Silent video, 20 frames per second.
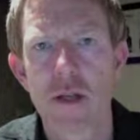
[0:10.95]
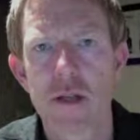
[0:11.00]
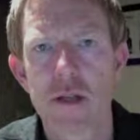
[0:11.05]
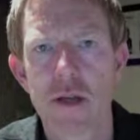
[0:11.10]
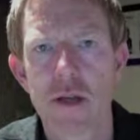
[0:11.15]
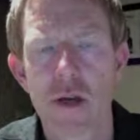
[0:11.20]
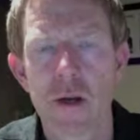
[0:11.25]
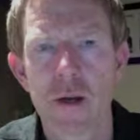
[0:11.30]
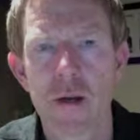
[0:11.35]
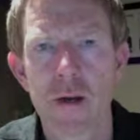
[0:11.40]

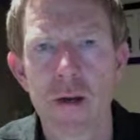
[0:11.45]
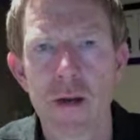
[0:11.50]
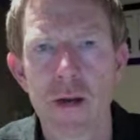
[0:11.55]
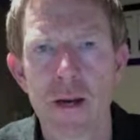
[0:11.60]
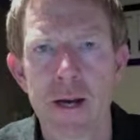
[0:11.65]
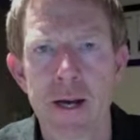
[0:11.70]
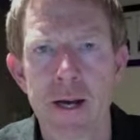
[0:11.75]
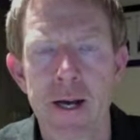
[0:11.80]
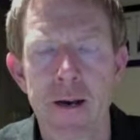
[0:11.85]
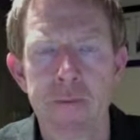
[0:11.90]
So
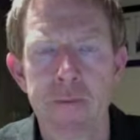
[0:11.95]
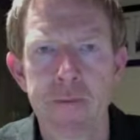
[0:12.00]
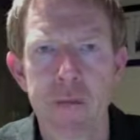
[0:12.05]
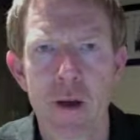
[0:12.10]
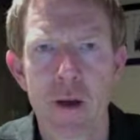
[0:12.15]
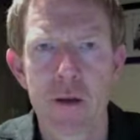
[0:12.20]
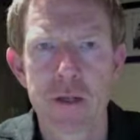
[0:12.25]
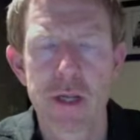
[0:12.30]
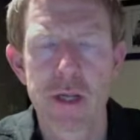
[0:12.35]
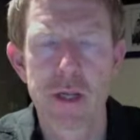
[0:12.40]
I
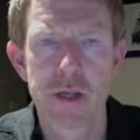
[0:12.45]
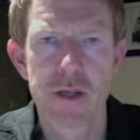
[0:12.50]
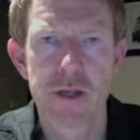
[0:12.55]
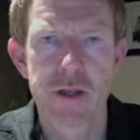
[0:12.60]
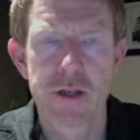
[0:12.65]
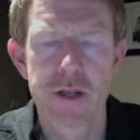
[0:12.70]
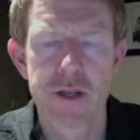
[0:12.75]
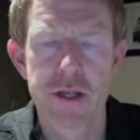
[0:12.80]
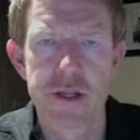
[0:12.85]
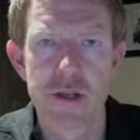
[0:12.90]
was going to
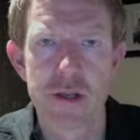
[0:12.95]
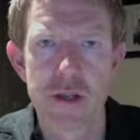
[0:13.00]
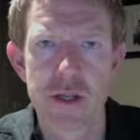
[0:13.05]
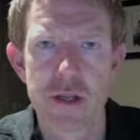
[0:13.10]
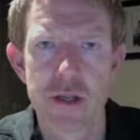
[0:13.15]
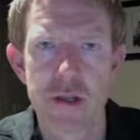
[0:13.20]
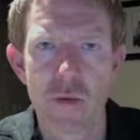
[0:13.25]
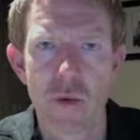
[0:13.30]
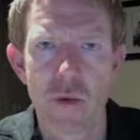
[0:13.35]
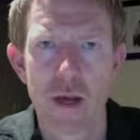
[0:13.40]
introduce all
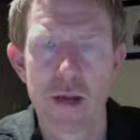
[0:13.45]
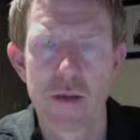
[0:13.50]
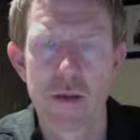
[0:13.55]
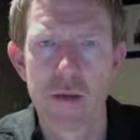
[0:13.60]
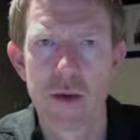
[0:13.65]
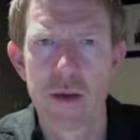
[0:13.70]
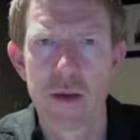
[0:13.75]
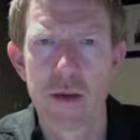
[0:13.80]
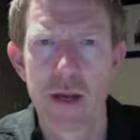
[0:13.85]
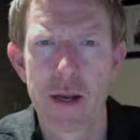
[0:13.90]
this in week
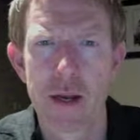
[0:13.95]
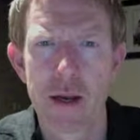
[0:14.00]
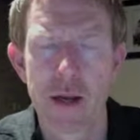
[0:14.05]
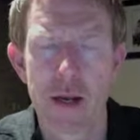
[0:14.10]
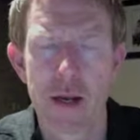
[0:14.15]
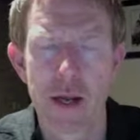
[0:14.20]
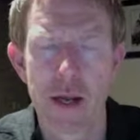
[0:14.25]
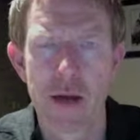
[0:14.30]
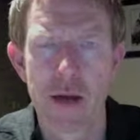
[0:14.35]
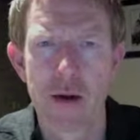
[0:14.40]
3,
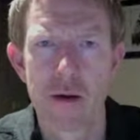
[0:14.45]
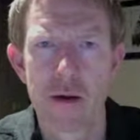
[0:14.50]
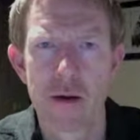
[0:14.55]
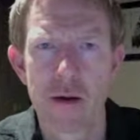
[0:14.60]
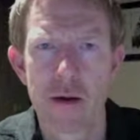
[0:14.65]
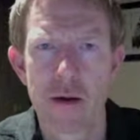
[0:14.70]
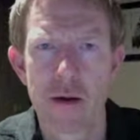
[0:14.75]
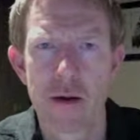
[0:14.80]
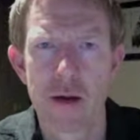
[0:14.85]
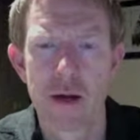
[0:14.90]
but now
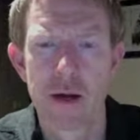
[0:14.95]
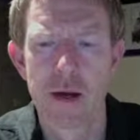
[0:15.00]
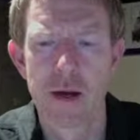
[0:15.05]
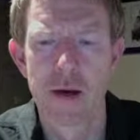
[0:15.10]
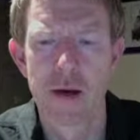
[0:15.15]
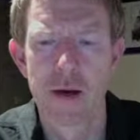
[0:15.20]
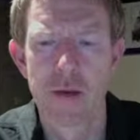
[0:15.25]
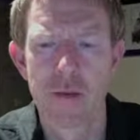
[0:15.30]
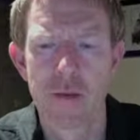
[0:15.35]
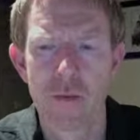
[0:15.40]

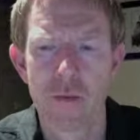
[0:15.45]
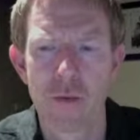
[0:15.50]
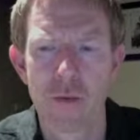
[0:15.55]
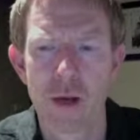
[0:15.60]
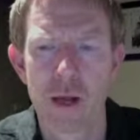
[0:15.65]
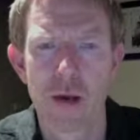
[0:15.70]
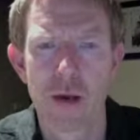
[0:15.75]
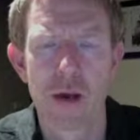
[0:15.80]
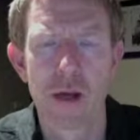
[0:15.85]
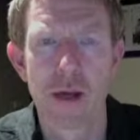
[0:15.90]
we're
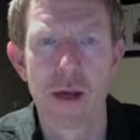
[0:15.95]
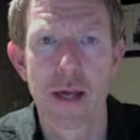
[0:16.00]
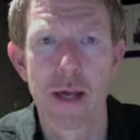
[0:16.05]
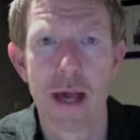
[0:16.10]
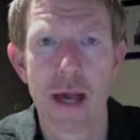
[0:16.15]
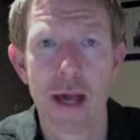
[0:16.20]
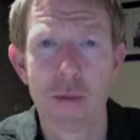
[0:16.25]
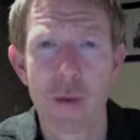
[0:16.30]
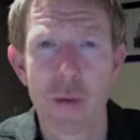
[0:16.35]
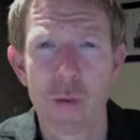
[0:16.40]
going on
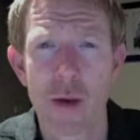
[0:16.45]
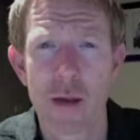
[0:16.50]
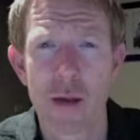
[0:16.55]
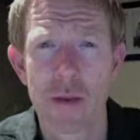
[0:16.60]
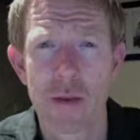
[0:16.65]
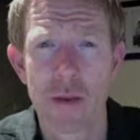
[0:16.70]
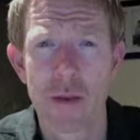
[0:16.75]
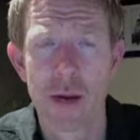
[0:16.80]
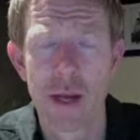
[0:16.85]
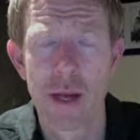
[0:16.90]
camp on week
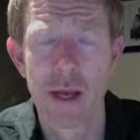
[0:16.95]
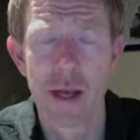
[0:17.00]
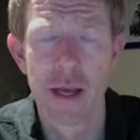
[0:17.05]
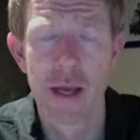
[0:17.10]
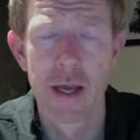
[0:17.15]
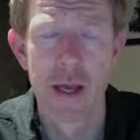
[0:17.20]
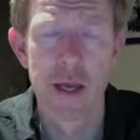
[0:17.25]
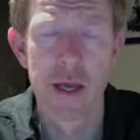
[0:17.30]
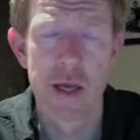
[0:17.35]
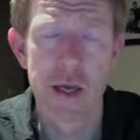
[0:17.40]
3,
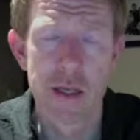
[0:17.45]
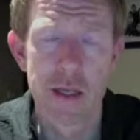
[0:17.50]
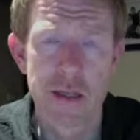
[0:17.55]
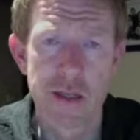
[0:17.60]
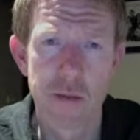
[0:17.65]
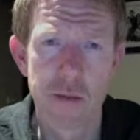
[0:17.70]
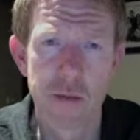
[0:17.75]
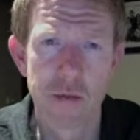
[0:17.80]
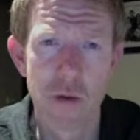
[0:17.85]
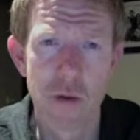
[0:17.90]
and
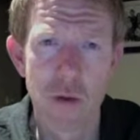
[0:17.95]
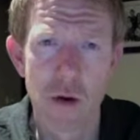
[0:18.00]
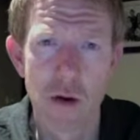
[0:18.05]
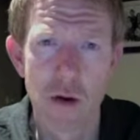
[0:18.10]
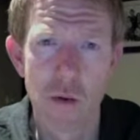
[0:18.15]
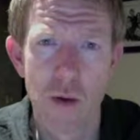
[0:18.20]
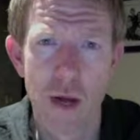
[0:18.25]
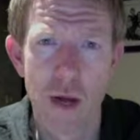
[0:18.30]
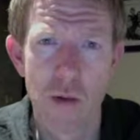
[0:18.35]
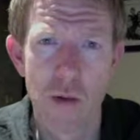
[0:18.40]
some of you are
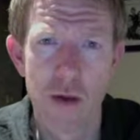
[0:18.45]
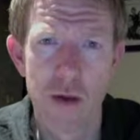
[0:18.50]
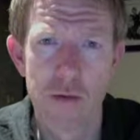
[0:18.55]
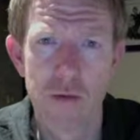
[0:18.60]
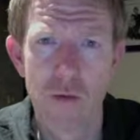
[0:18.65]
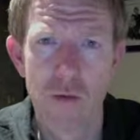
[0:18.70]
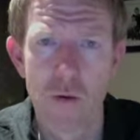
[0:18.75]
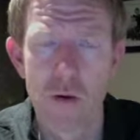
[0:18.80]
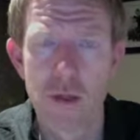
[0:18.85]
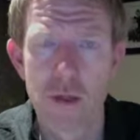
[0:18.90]
away week
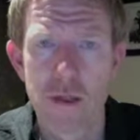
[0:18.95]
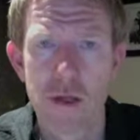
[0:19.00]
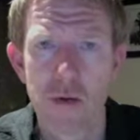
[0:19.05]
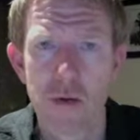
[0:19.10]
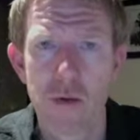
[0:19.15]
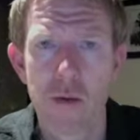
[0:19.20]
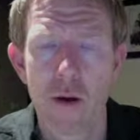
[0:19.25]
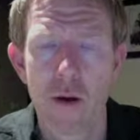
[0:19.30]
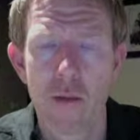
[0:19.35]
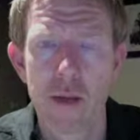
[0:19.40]
4, so
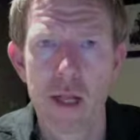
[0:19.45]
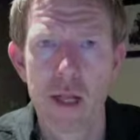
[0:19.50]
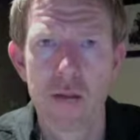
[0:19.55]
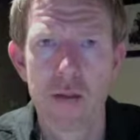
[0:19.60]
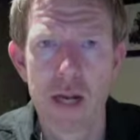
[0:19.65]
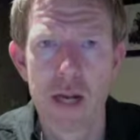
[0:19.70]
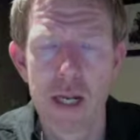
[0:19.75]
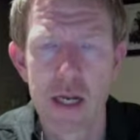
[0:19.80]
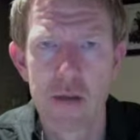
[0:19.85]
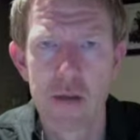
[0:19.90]
we might be
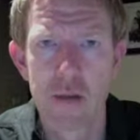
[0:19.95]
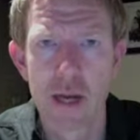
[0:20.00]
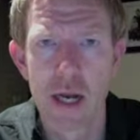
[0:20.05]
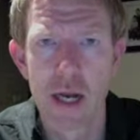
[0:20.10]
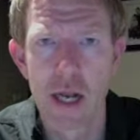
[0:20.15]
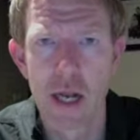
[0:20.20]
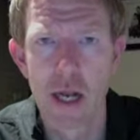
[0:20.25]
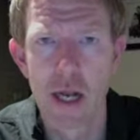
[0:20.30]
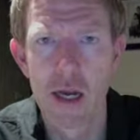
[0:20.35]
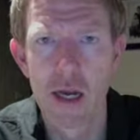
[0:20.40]
living a little bit
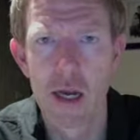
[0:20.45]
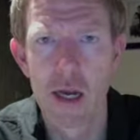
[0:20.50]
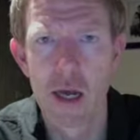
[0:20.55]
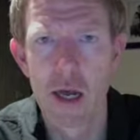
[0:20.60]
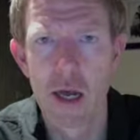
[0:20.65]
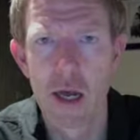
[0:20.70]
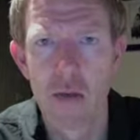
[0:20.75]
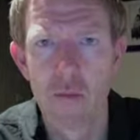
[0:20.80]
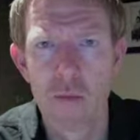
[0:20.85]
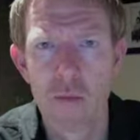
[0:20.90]
late
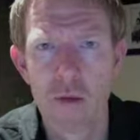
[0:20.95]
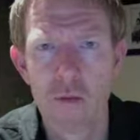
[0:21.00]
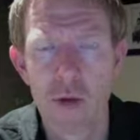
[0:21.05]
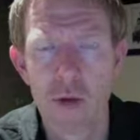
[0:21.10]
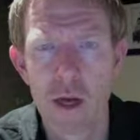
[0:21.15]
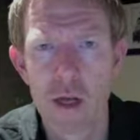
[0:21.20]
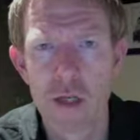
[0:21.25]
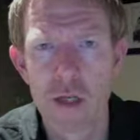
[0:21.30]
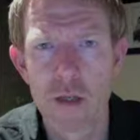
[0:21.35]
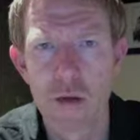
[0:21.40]
if we
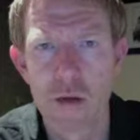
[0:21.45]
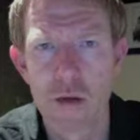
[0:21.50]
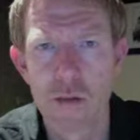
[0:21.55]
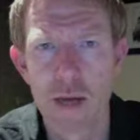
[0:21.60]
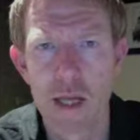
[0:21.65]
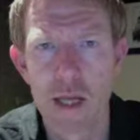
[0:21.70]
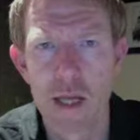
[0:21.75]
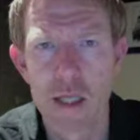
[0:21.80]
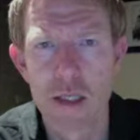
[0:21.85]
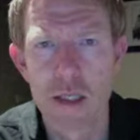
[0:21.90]
don't talk
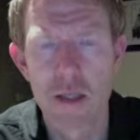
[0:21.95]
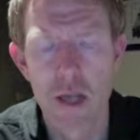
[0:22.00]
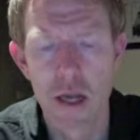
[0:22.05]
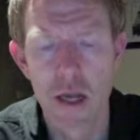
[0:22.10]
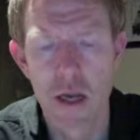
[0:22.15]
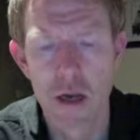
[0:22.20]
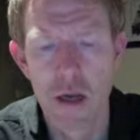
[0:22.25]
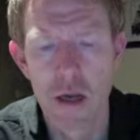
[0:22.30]
about this now.